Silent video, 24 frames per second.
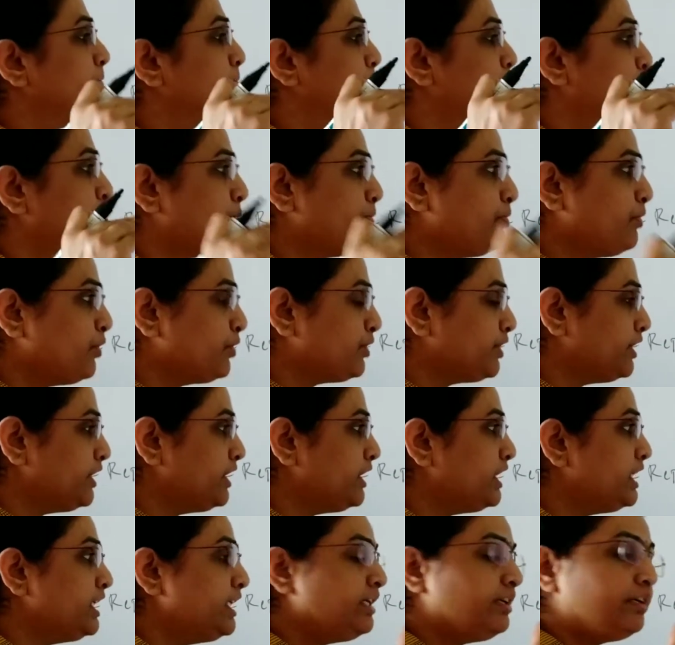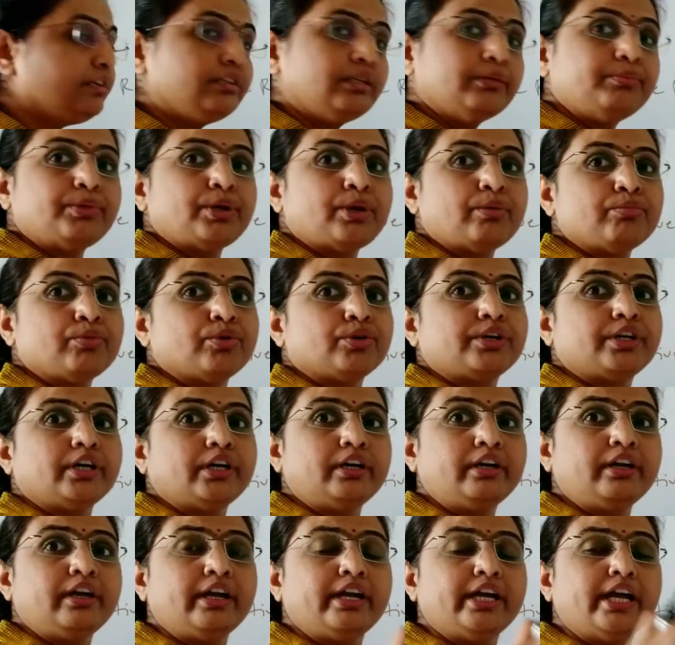promoter, near the
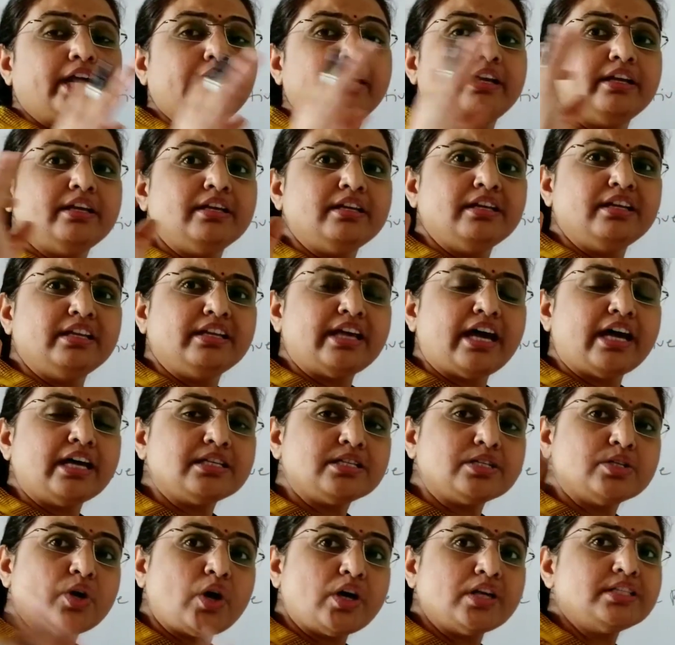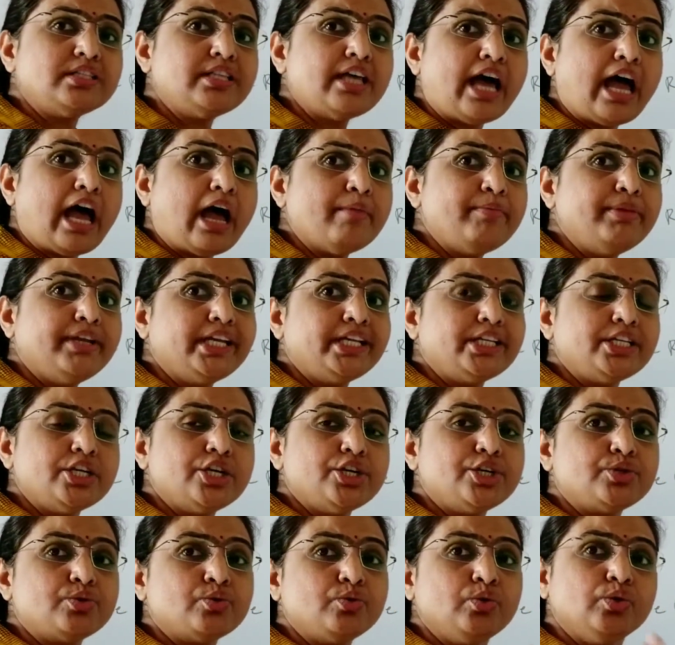promoter, it has lost the
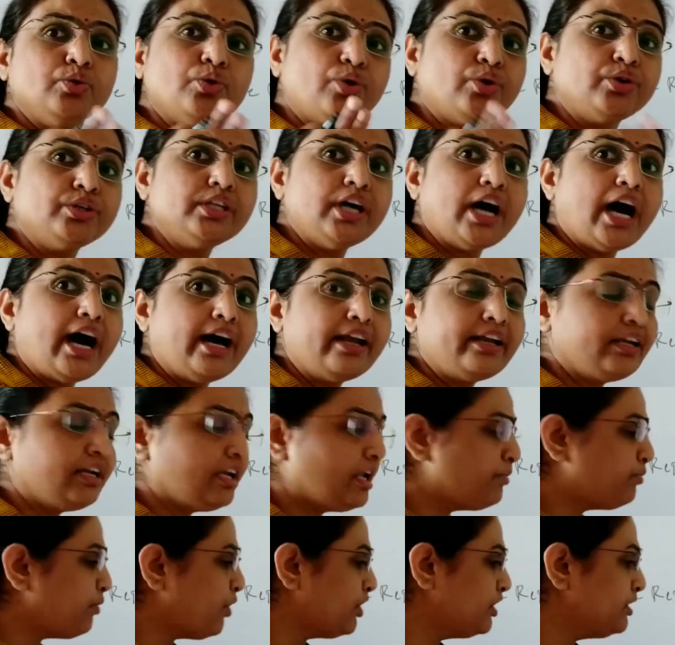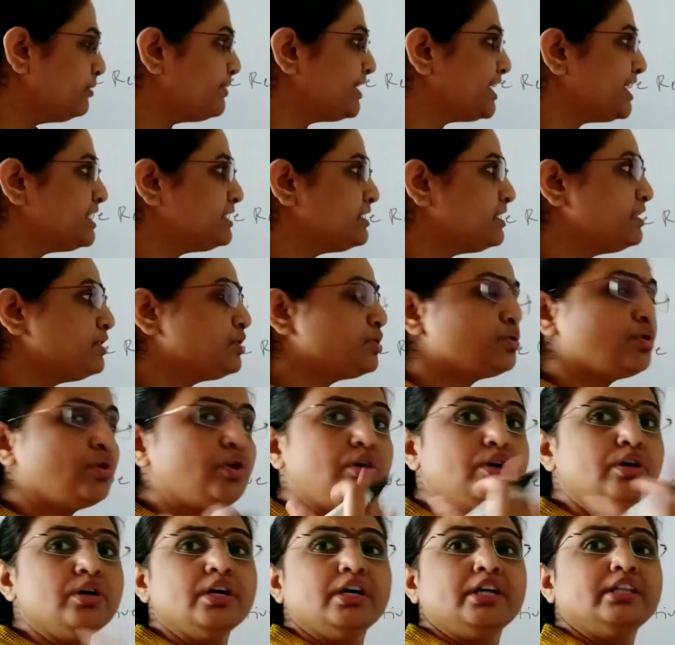ability to load the RNA polymerases,
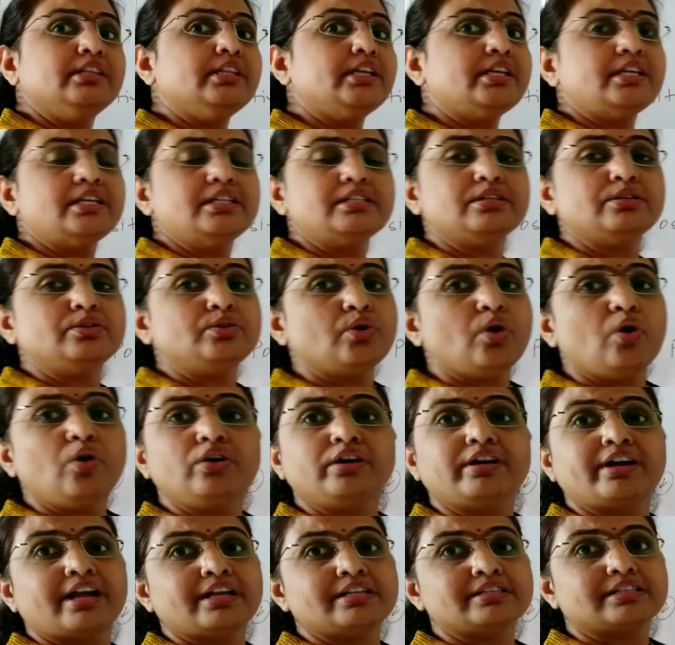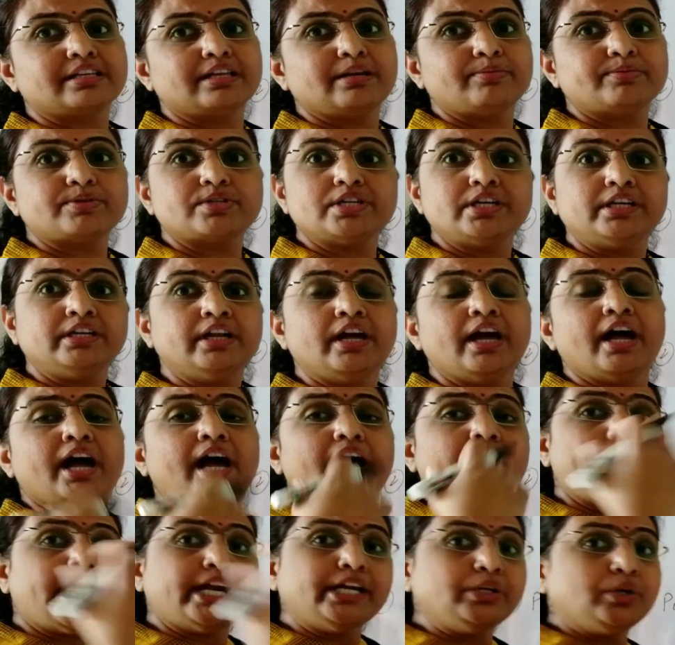so there is a no transcription,
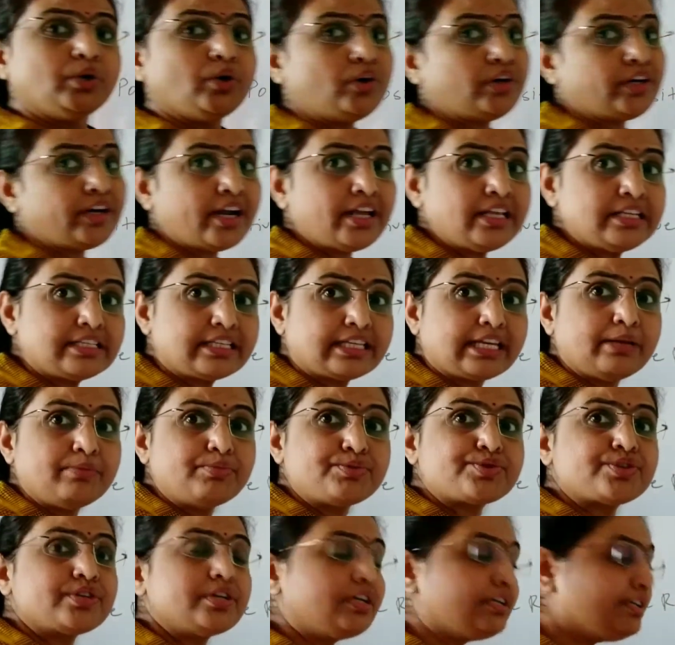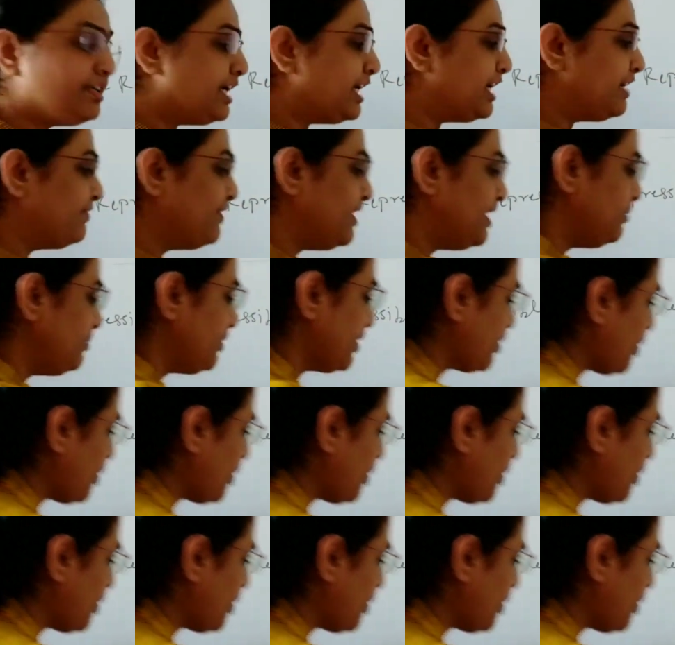and no transcription, it will be